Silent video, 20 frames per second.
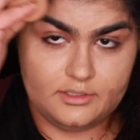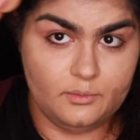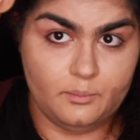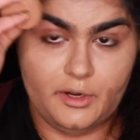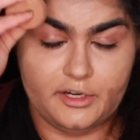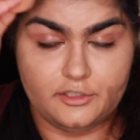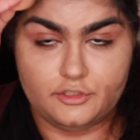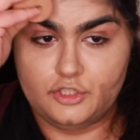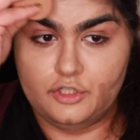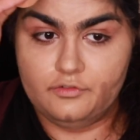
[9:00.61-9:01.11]

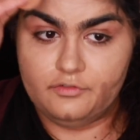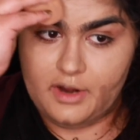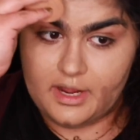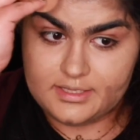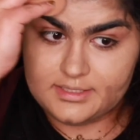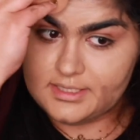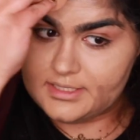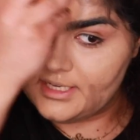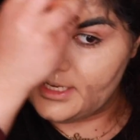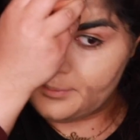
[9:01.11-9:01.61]
one or two
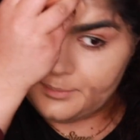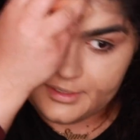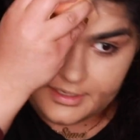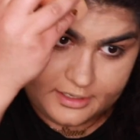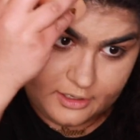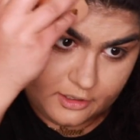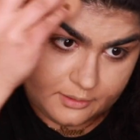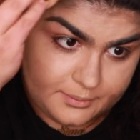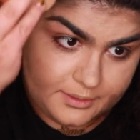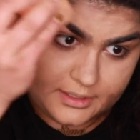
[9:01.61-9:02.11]
friends that take pity
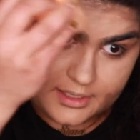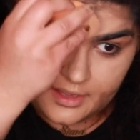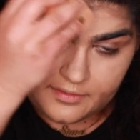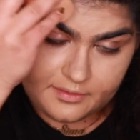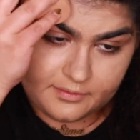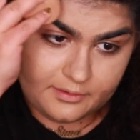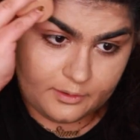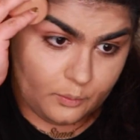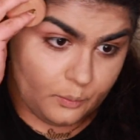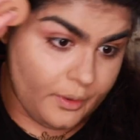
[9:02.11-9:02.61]
on me, and
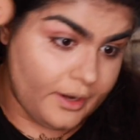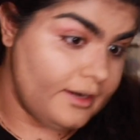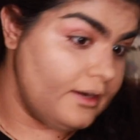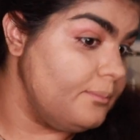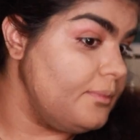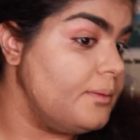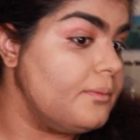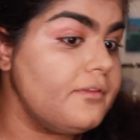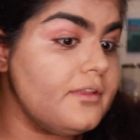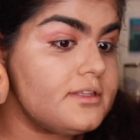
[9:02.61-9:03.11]
then like random
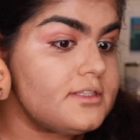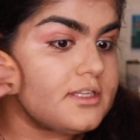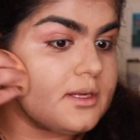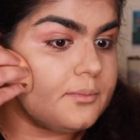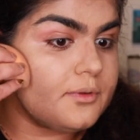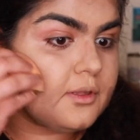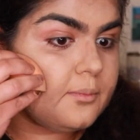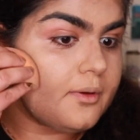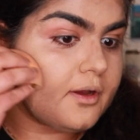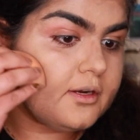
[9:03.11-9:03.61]
people that
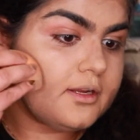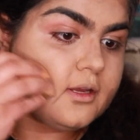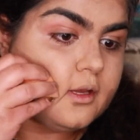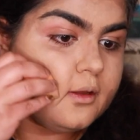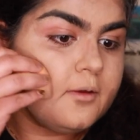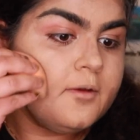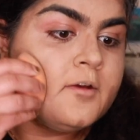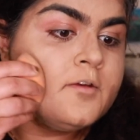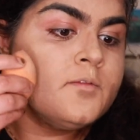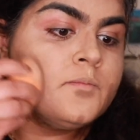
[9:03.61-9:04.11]
stumble upon it.
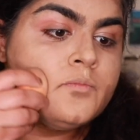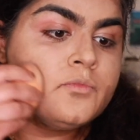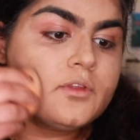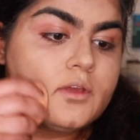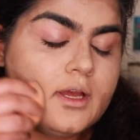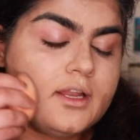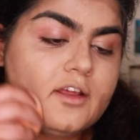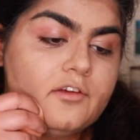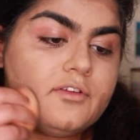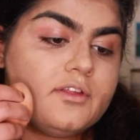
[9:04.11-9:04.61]

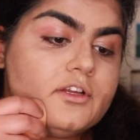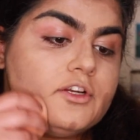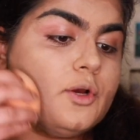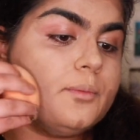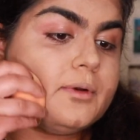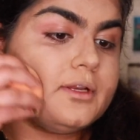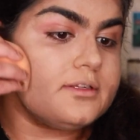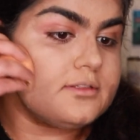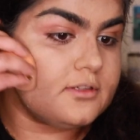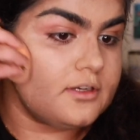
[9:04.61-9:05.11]
And I feel like
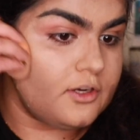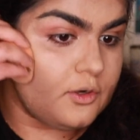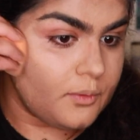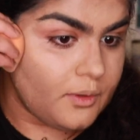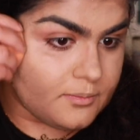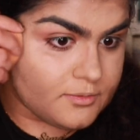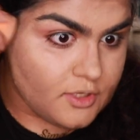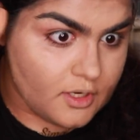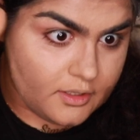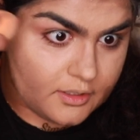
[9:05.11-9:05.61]
nobody is gonna know what
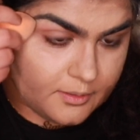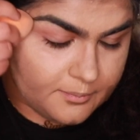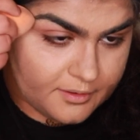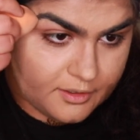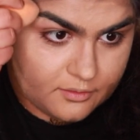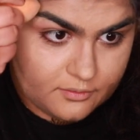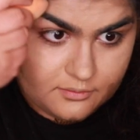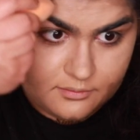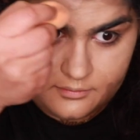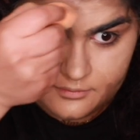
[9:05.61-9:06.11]
I'm talking
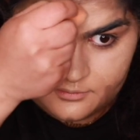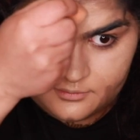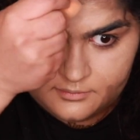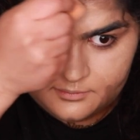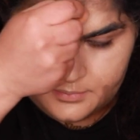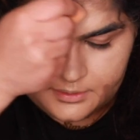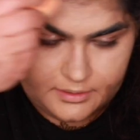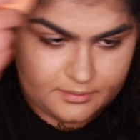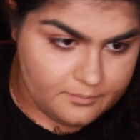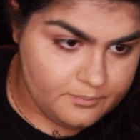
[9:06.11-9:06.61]
about.
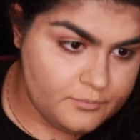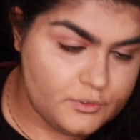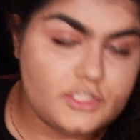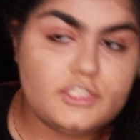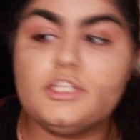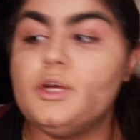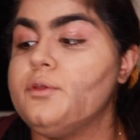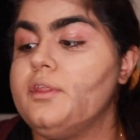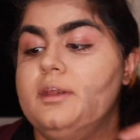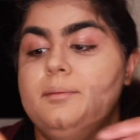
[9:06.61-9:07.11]
But just
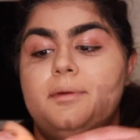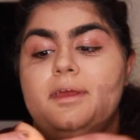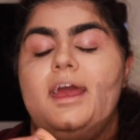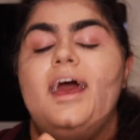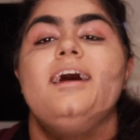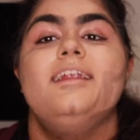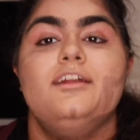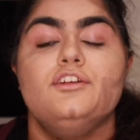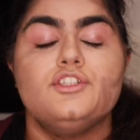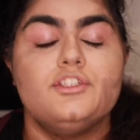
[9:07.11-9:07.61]
know that in my
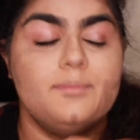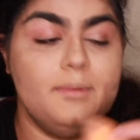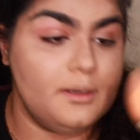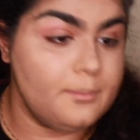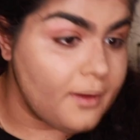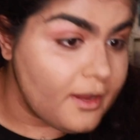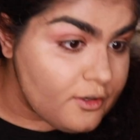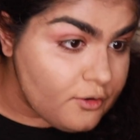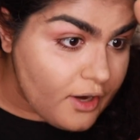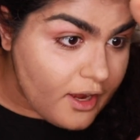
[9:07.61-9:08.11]
head, I just made a
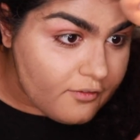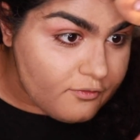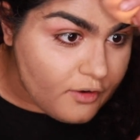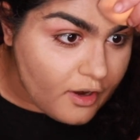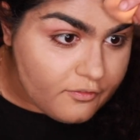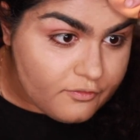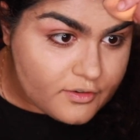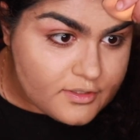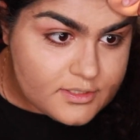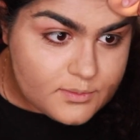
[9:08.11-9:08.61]
Minecraft
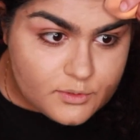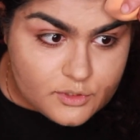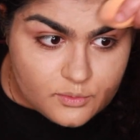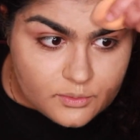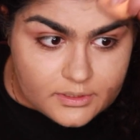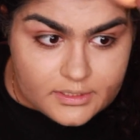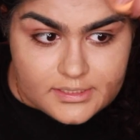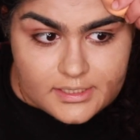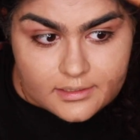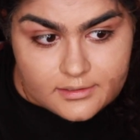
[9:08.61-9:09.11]
reference, which
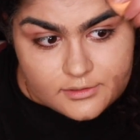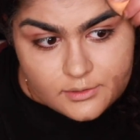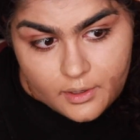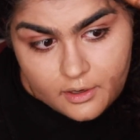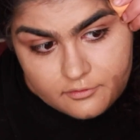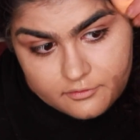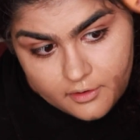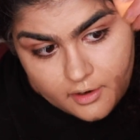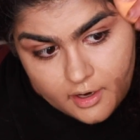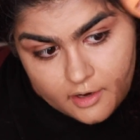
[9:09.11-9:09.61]
really tells you how
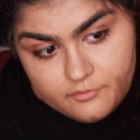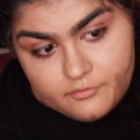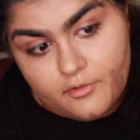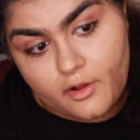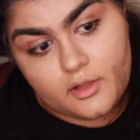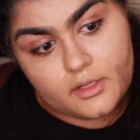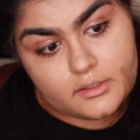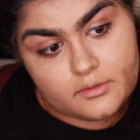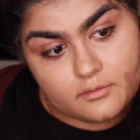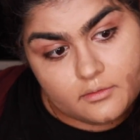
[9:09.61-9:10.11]
far I've
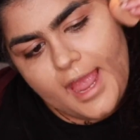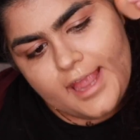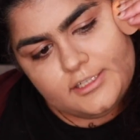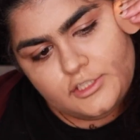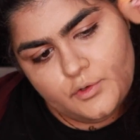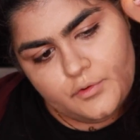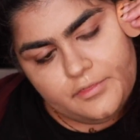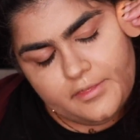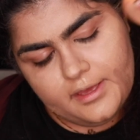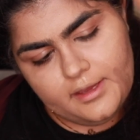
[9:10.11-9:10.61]
fallen. I do
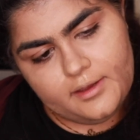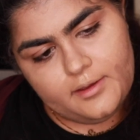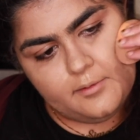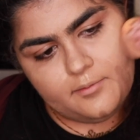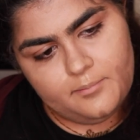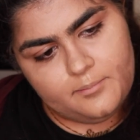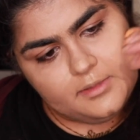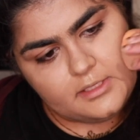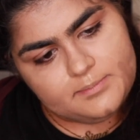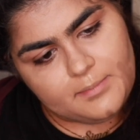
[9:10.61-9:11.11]
think
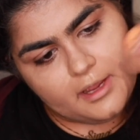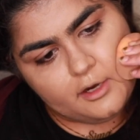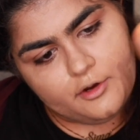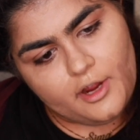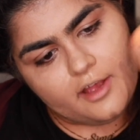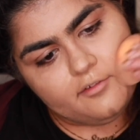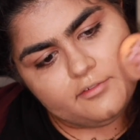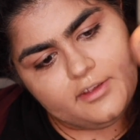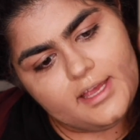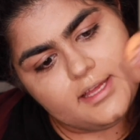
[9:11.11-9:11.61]
these
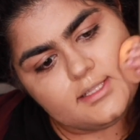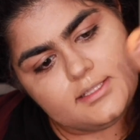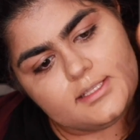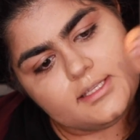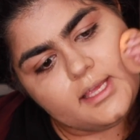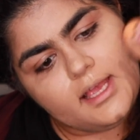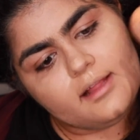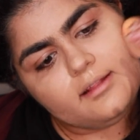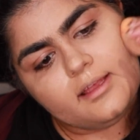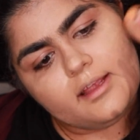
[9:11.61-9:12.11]
Minecraft kids
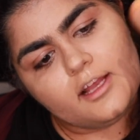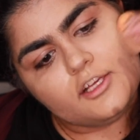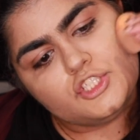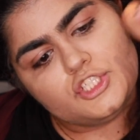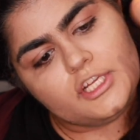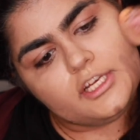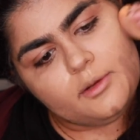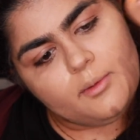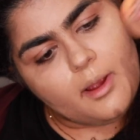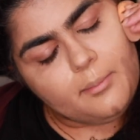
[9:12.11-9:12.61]
get like a
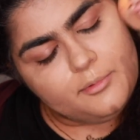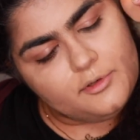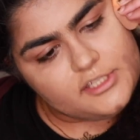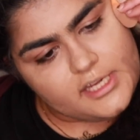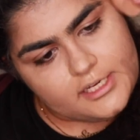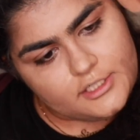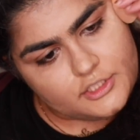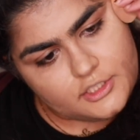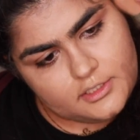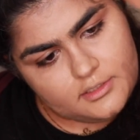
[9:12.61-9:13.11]
shitty
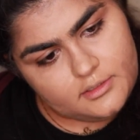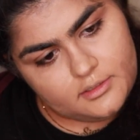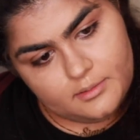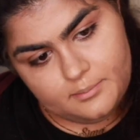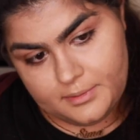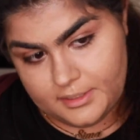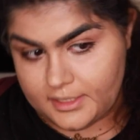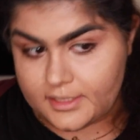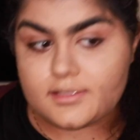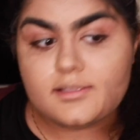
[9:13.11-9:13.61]
reputation
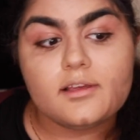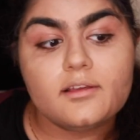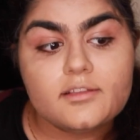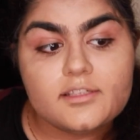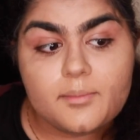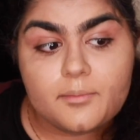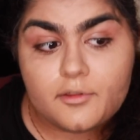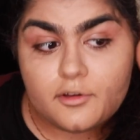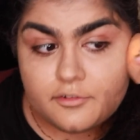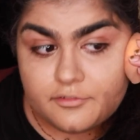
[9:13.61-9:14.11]
because
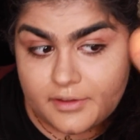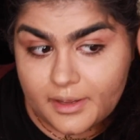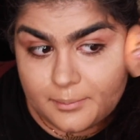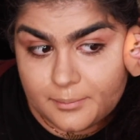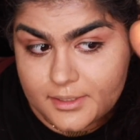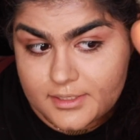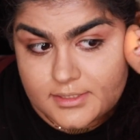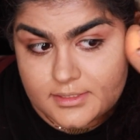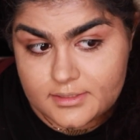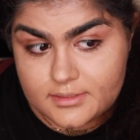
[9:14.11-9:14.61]
some of their fan
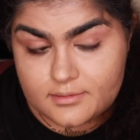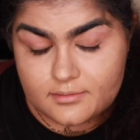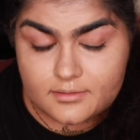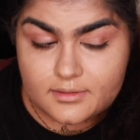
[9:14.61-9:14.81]
base,